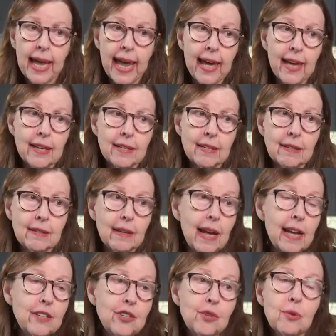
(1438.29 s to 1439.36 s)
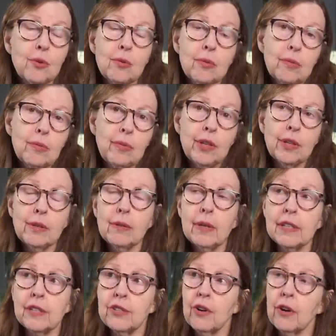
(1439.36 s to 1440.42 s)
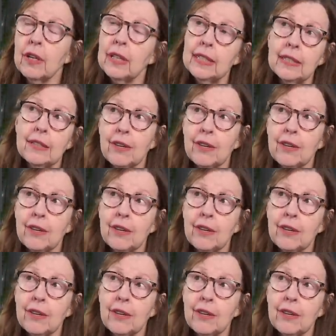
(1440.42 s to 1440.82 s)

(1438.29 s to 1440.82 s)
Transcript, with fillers: and and so you know I started